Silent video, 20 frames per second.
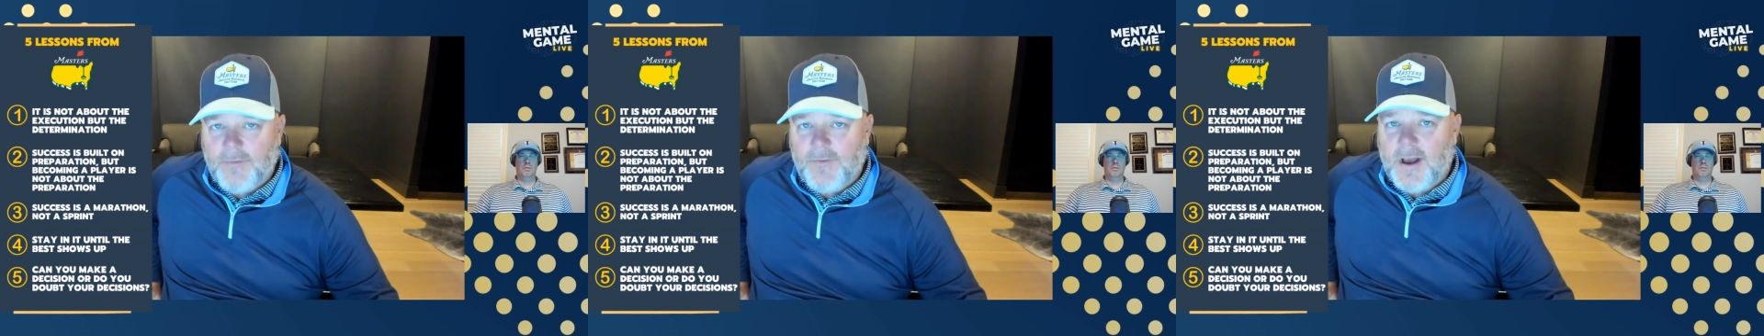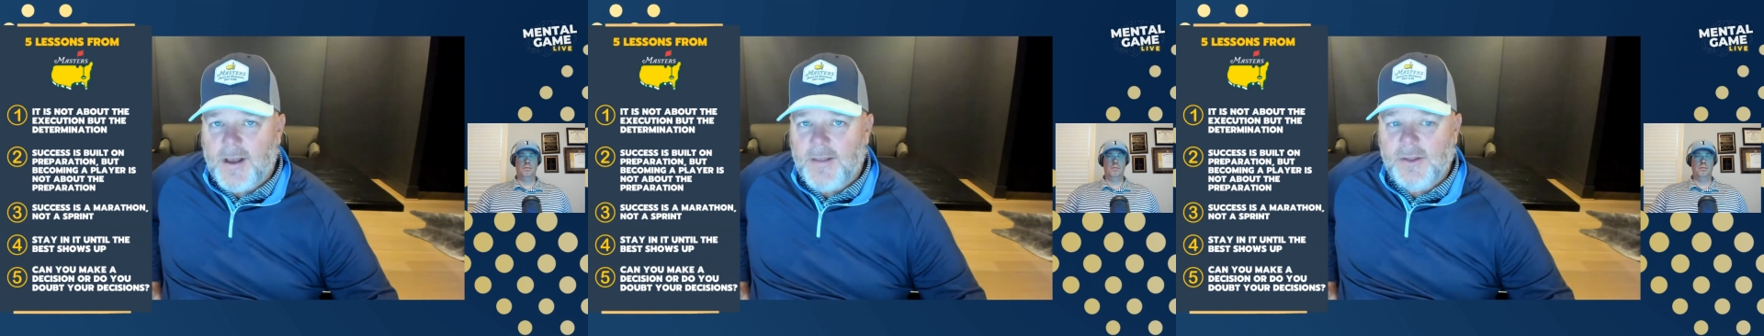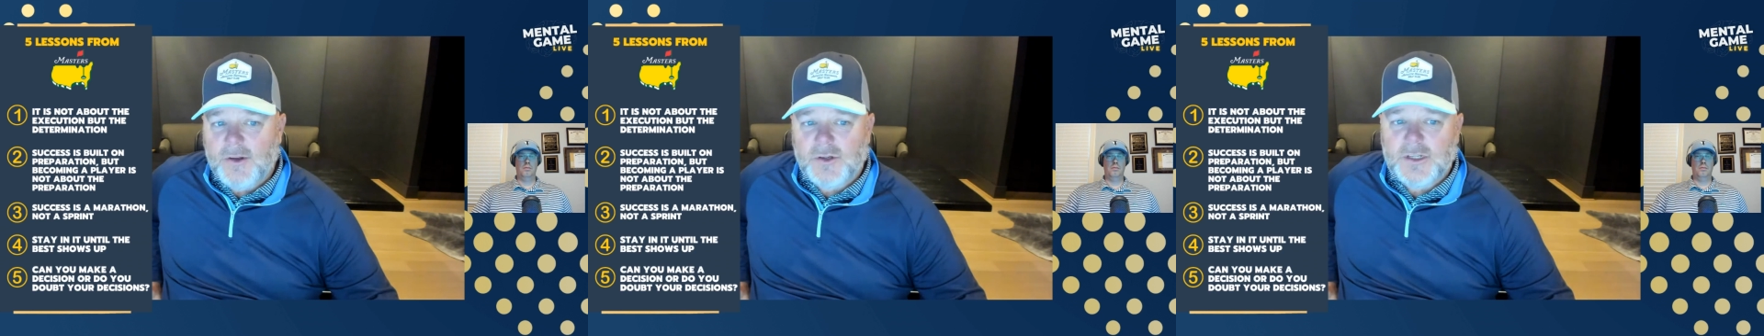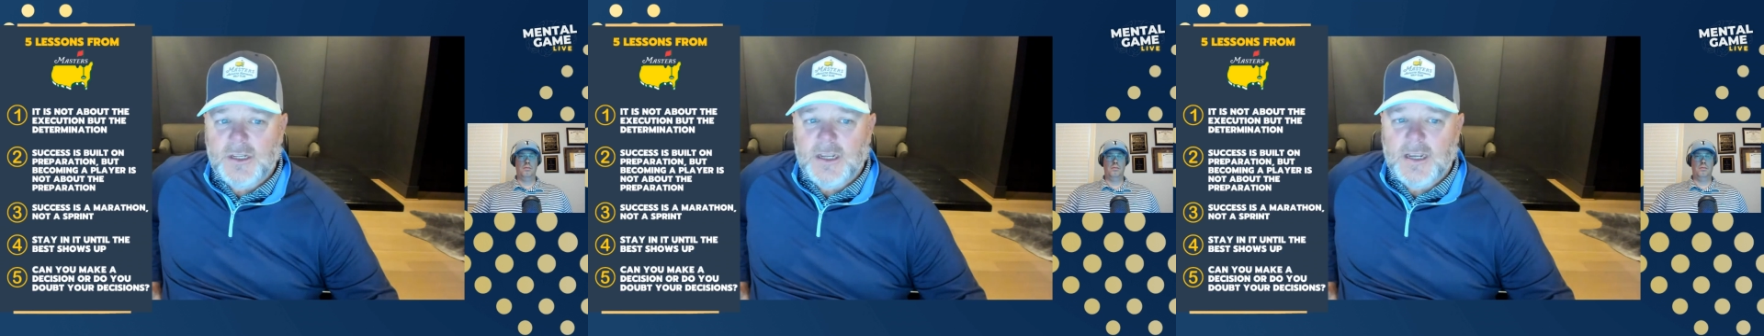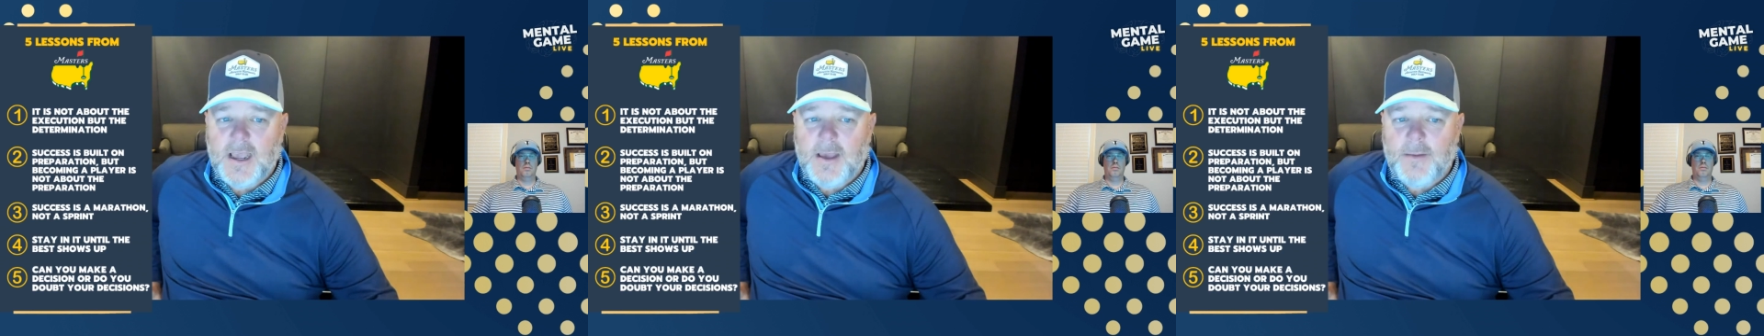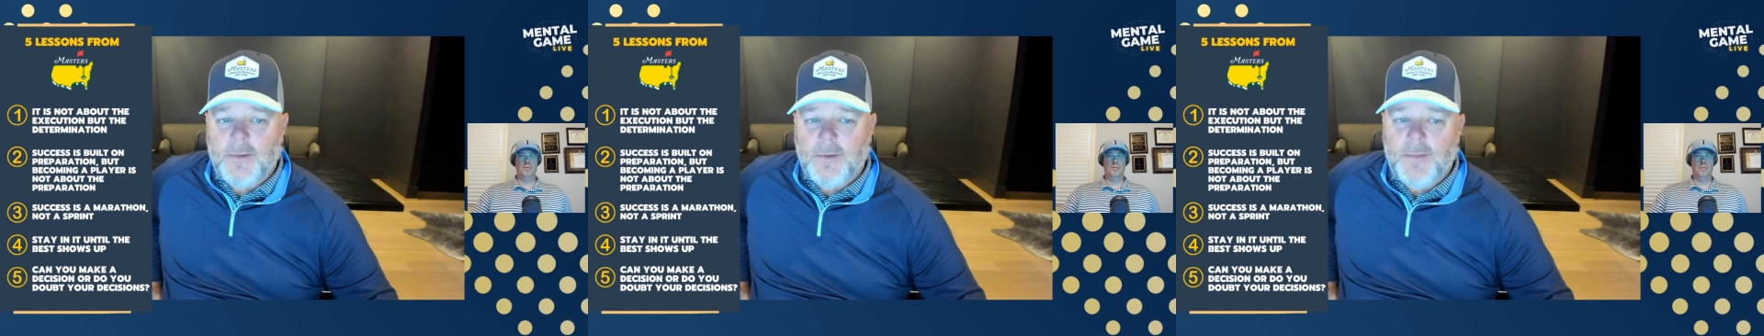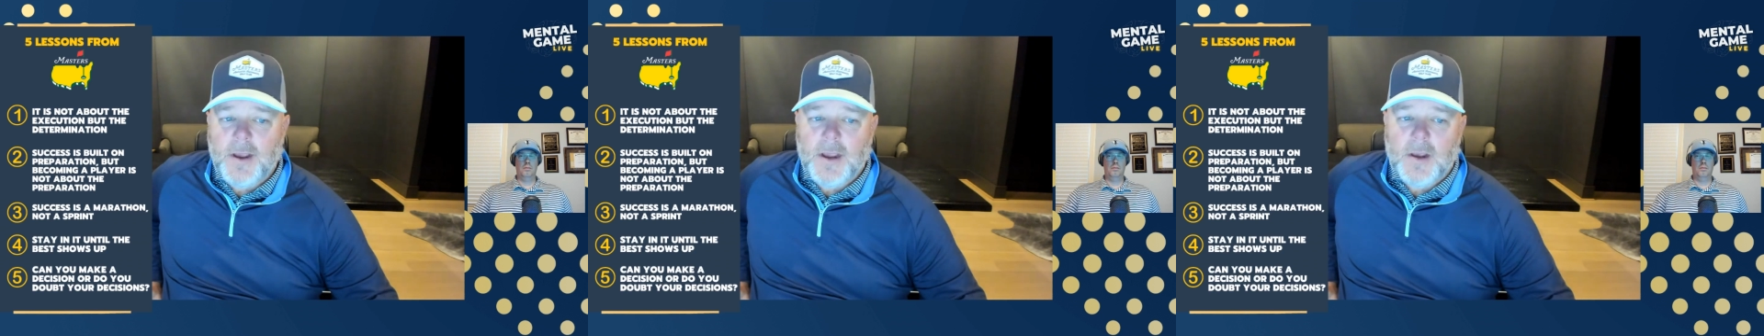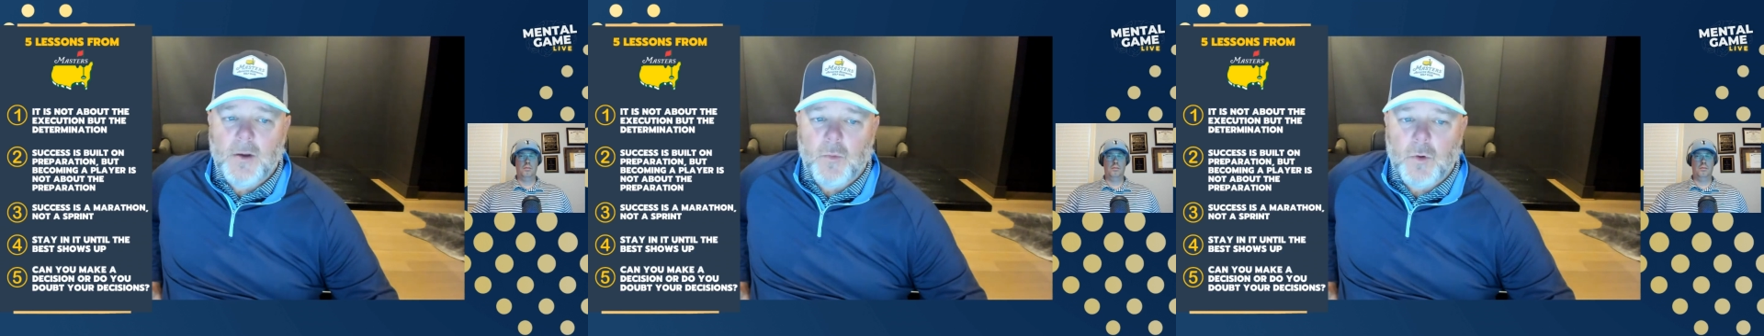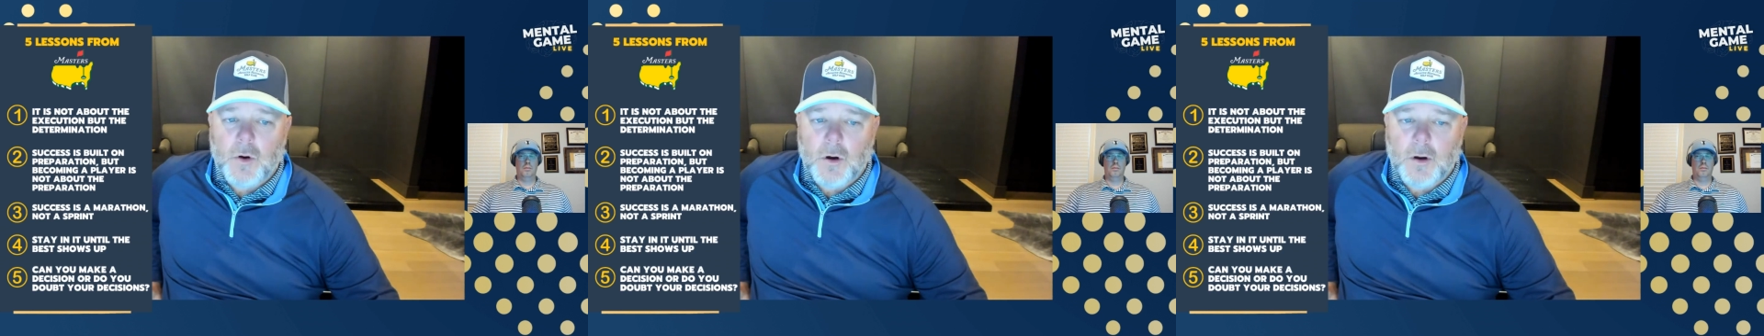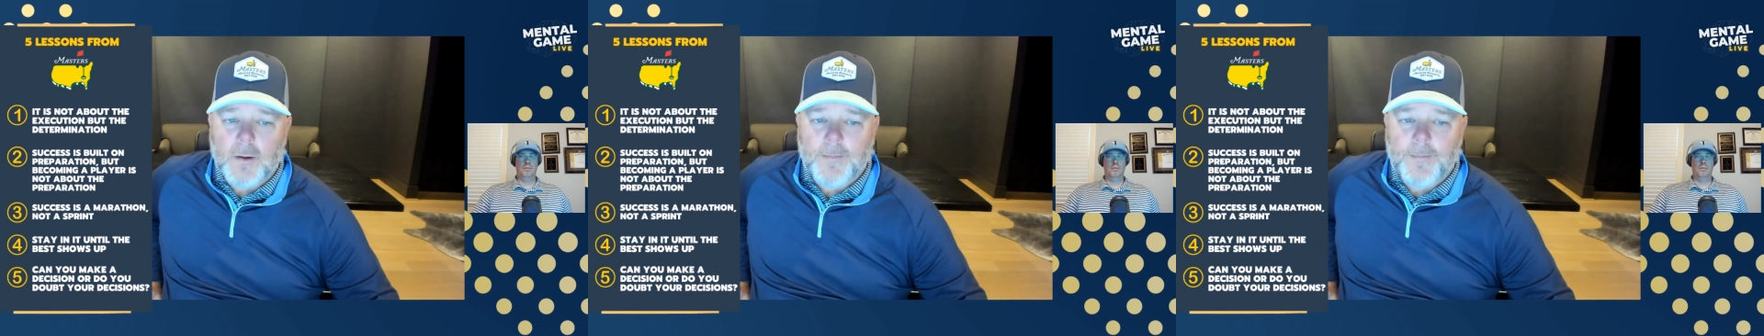find their C game, and make it
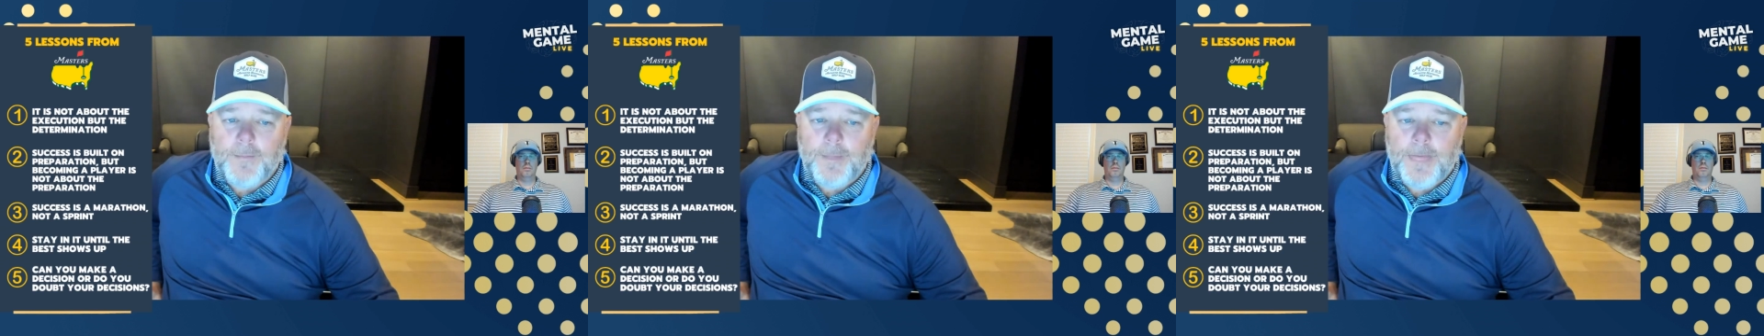work.